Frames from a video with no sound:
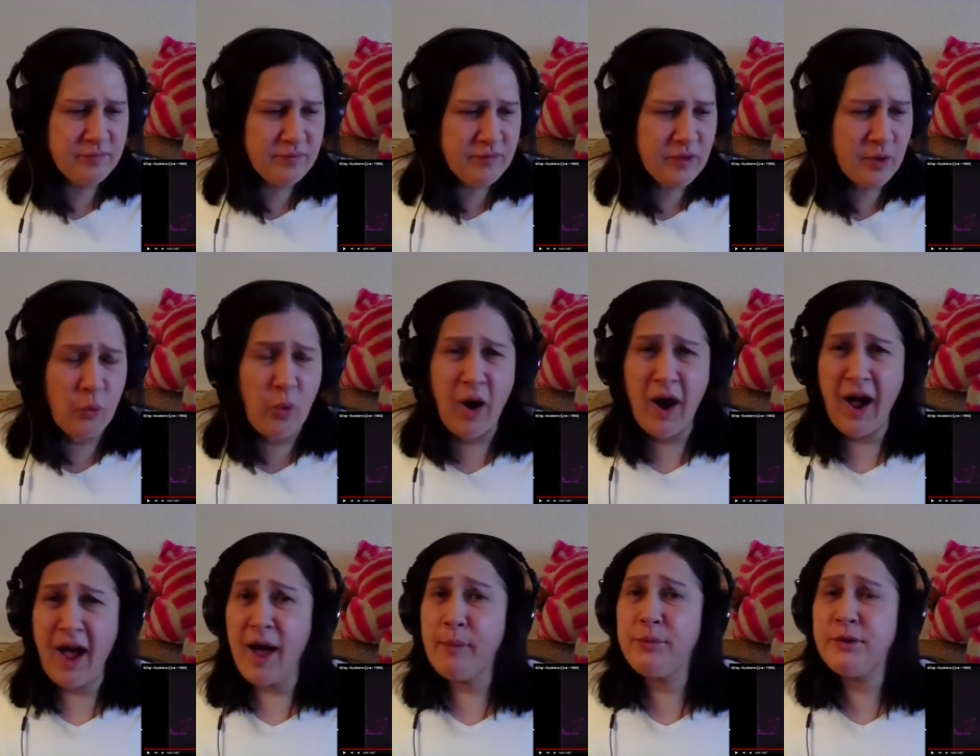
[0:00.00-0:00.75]
what
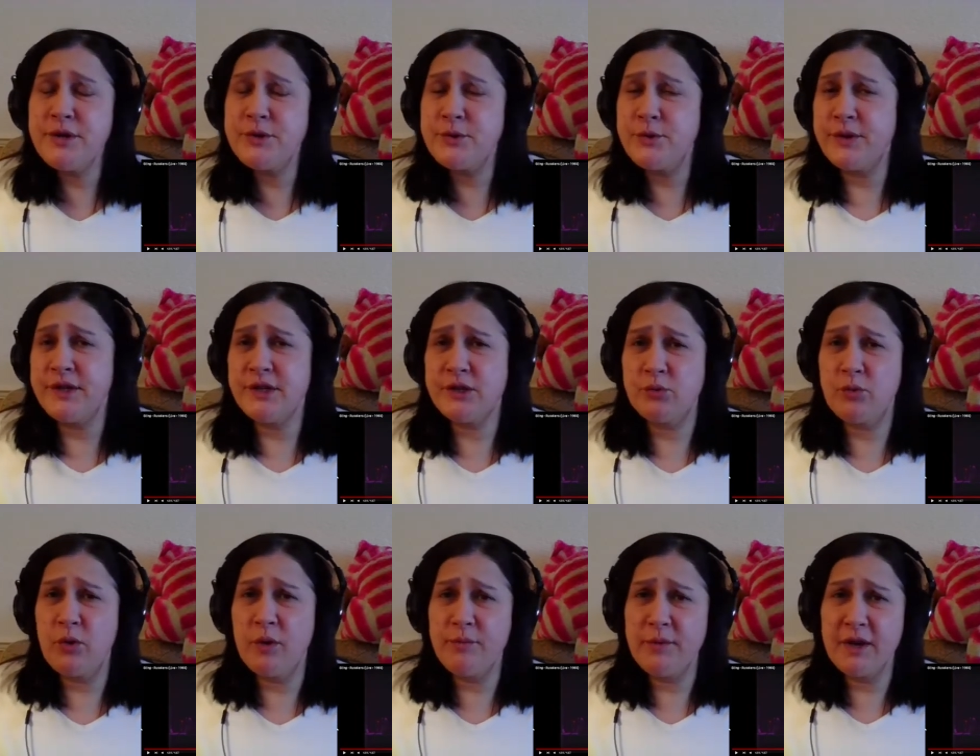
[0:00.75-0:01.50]
happens when those
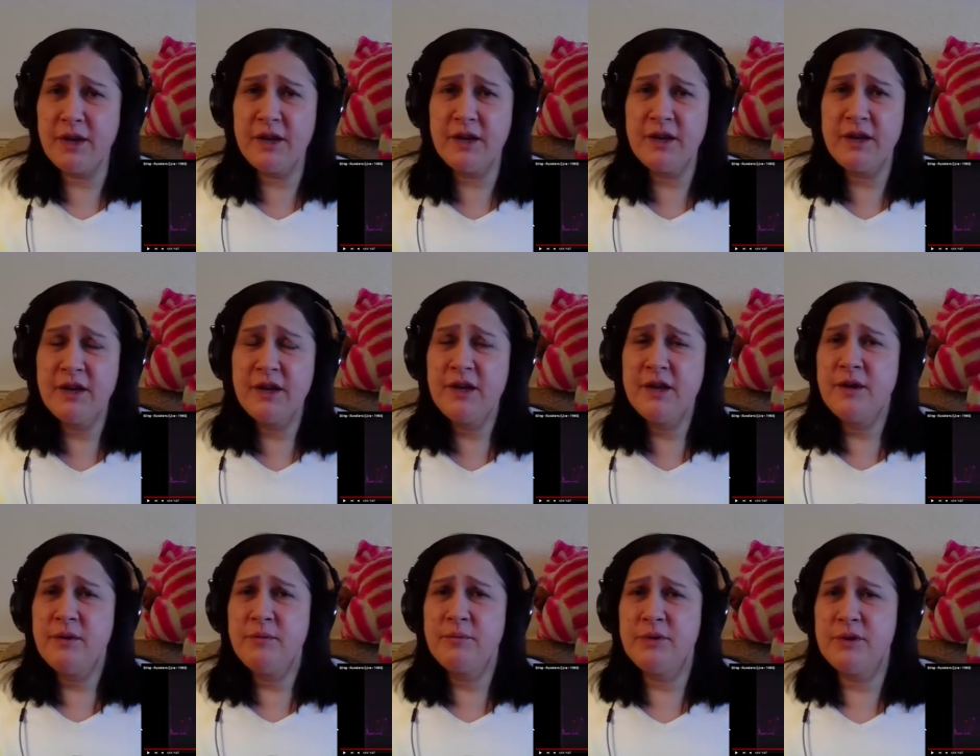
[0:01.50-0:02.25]
1 million
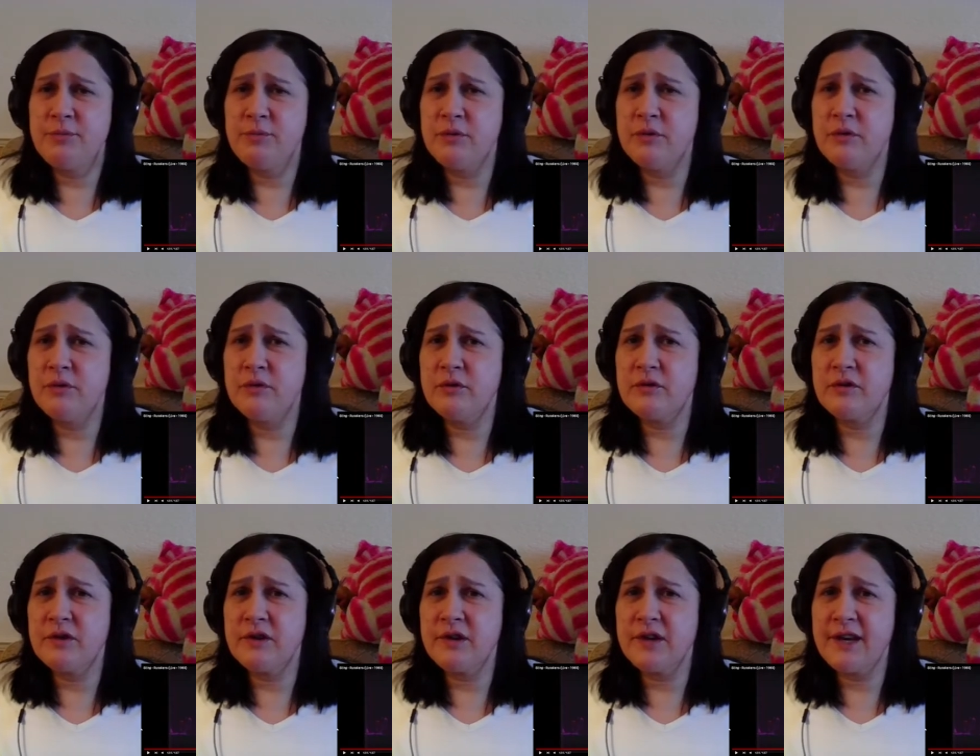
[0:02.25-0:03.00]
people
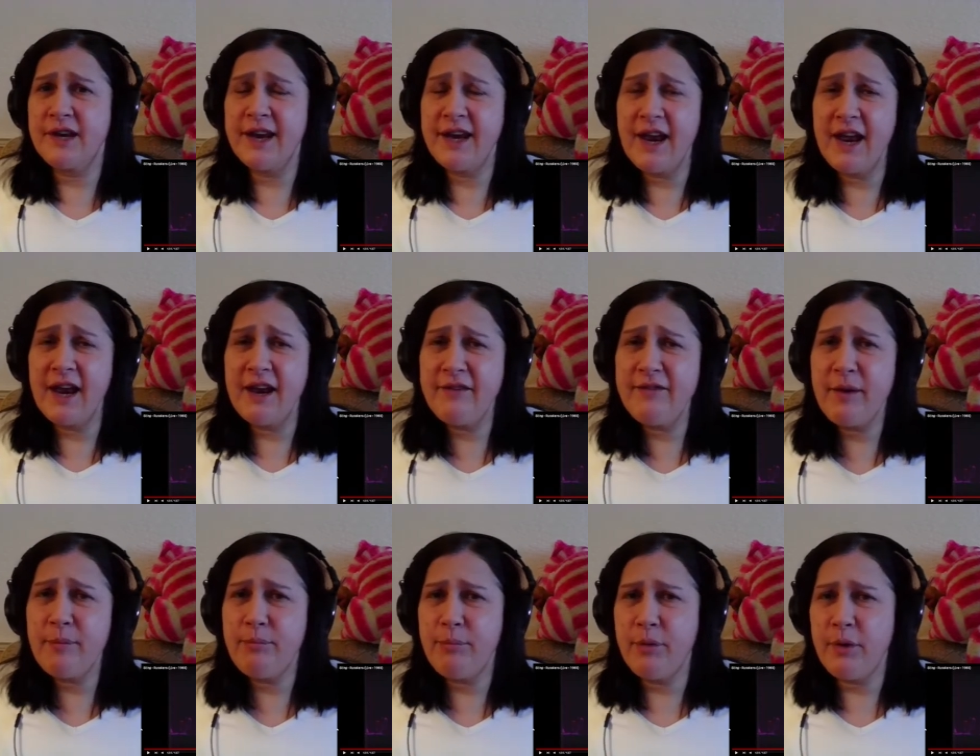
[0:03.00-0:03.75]
get out of
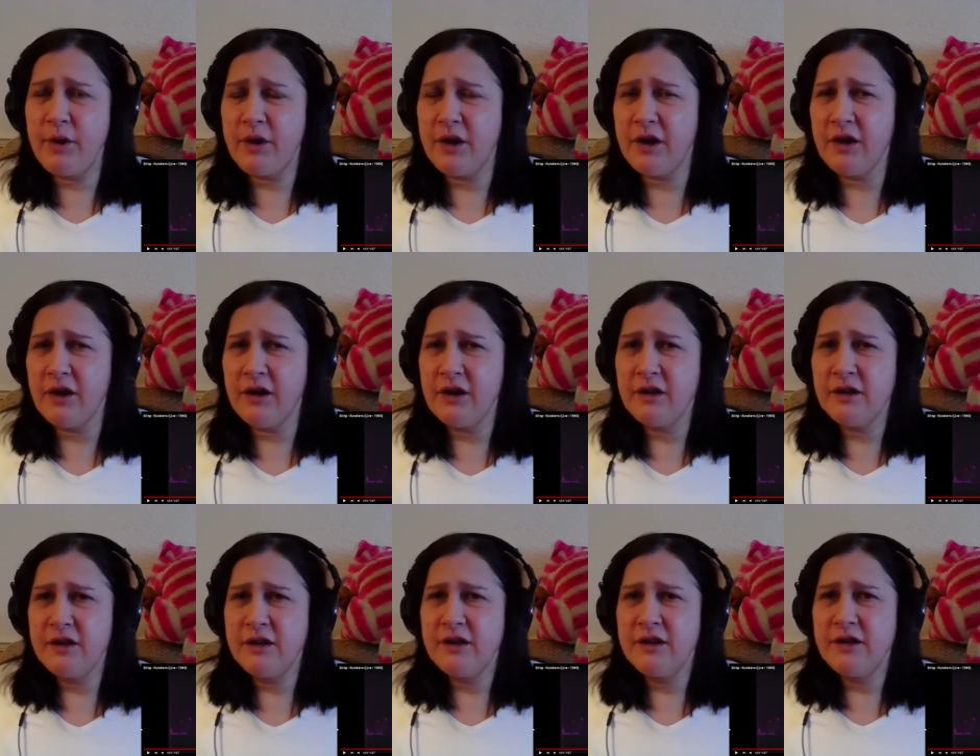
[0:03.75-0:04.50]
that bunker?
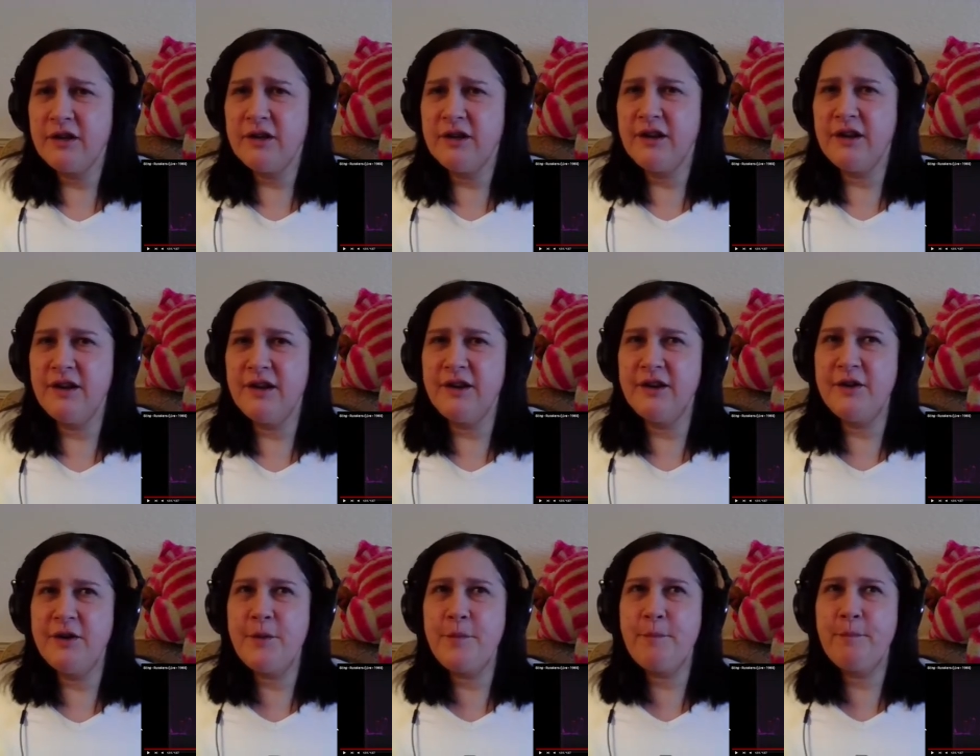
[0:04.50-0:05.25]

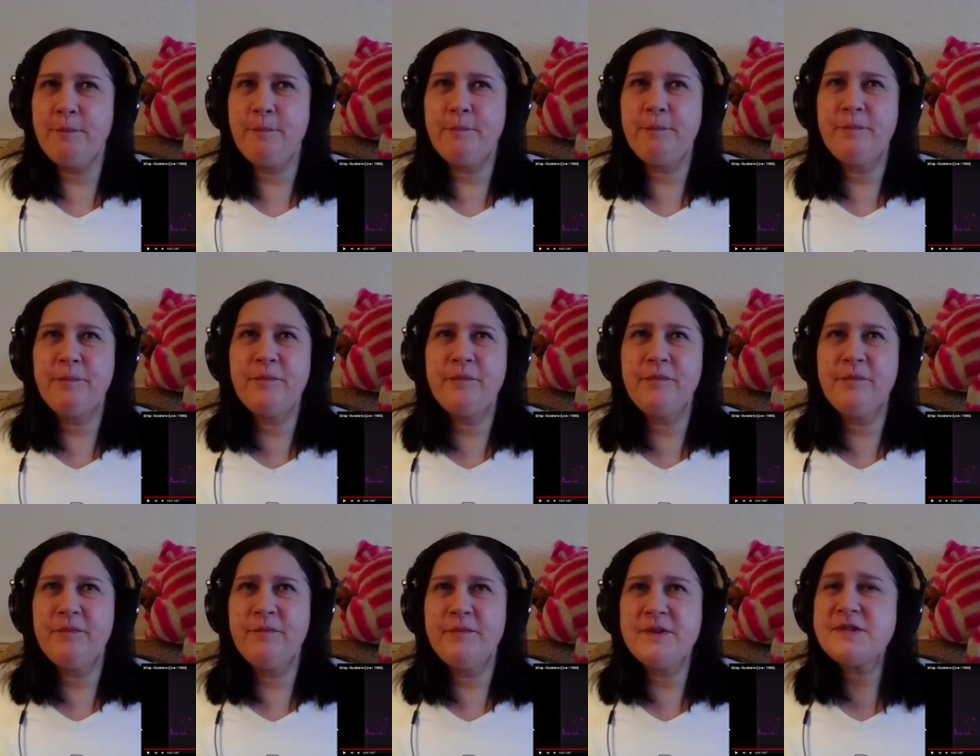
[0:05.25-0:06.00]
Um,
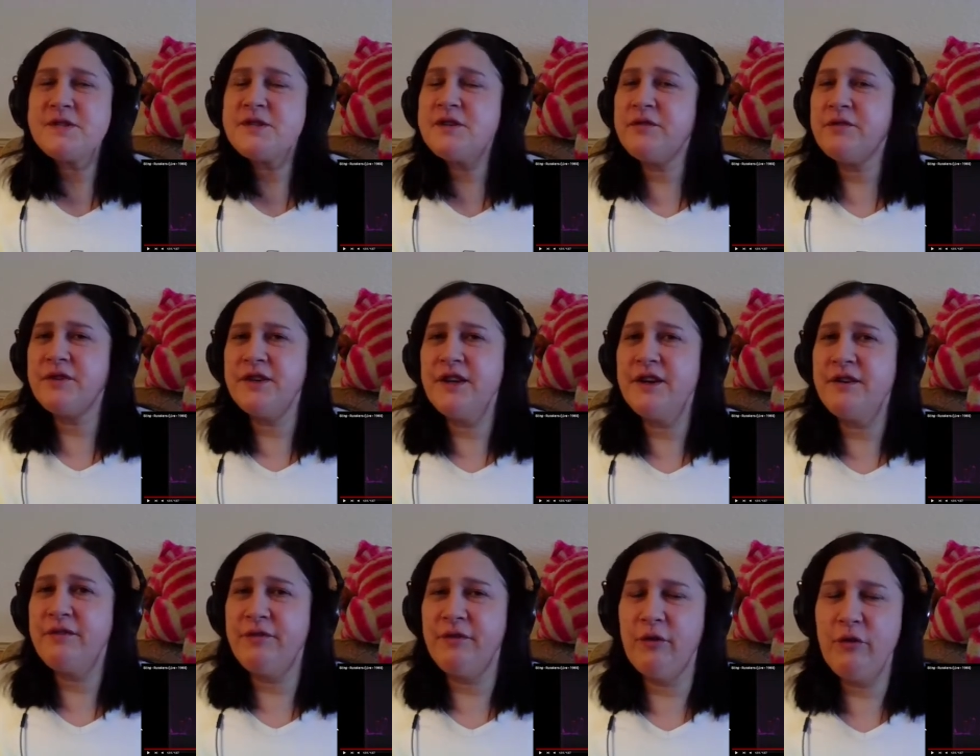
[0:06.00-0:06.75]
there's nothing there
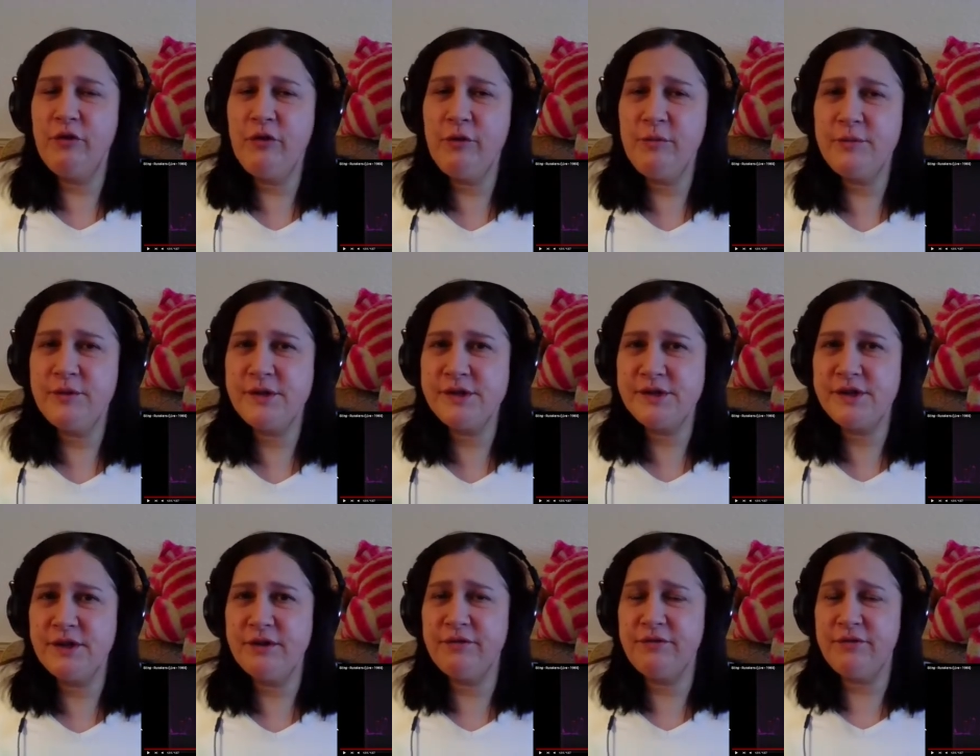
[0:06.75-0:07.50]
for them. There's
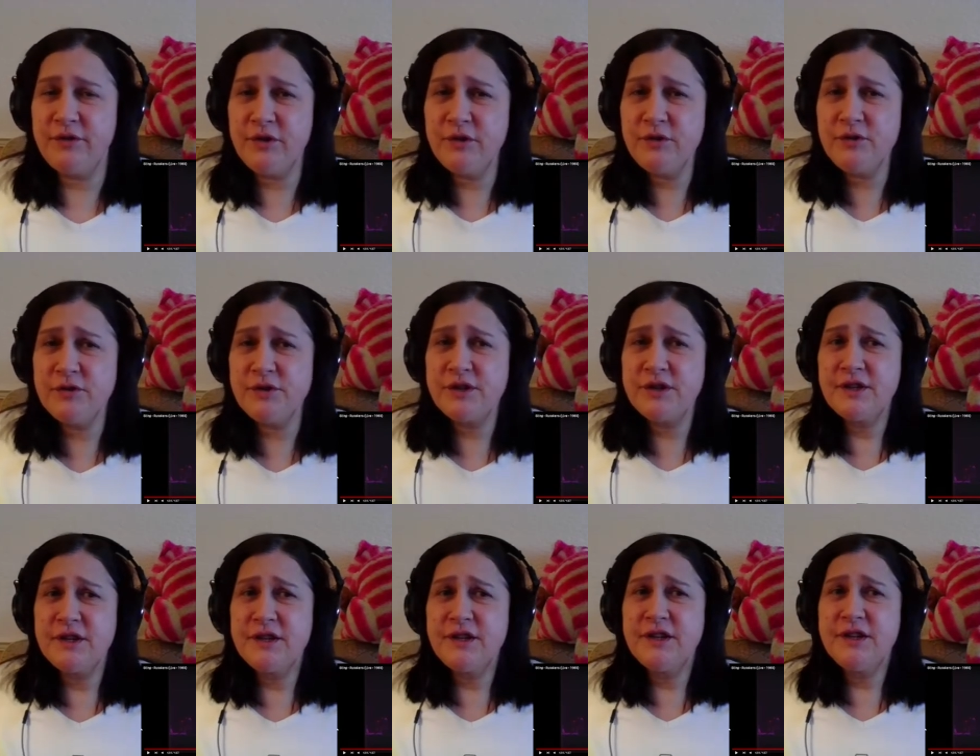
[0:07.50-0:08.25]
no food.
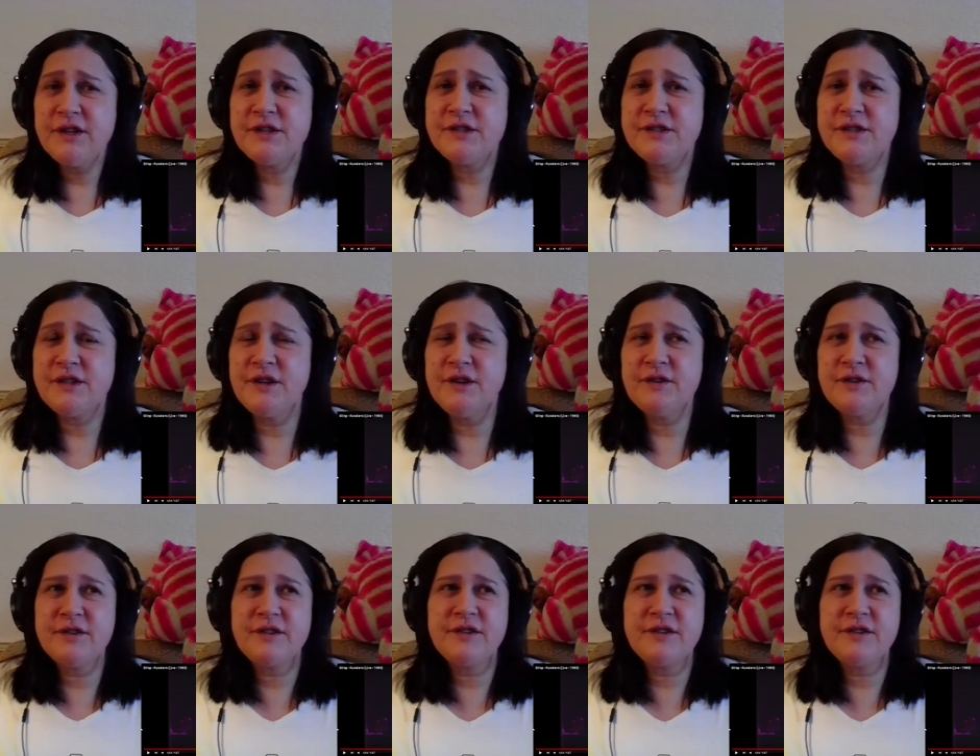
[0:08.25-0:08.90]
So